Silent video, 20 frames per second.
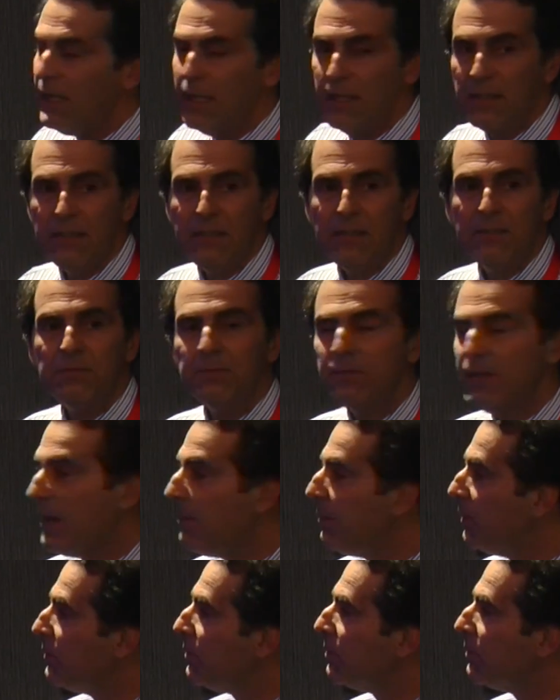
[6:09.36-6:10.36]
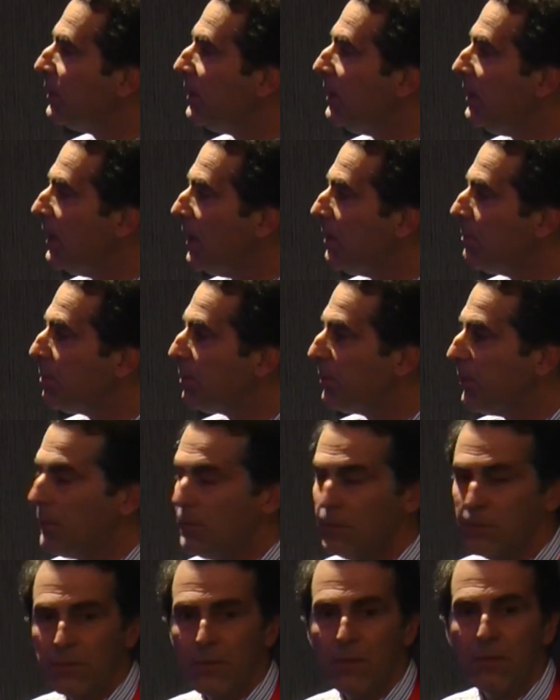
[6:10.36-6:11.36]
anti-inflammatory and
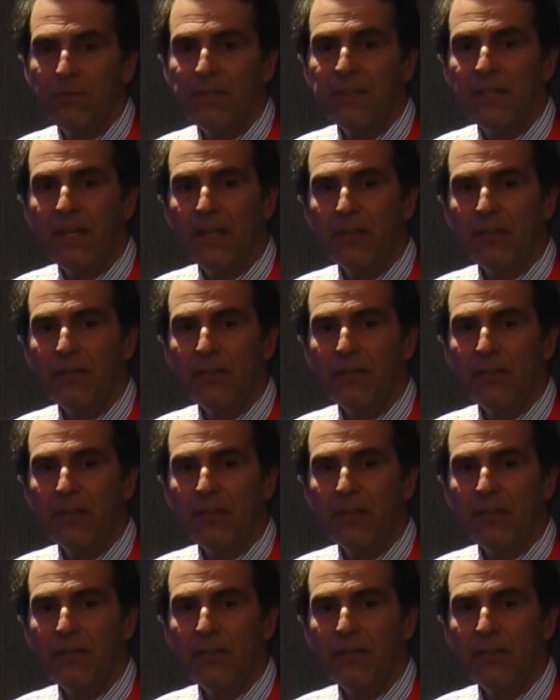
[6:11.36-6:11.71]
pro-resolving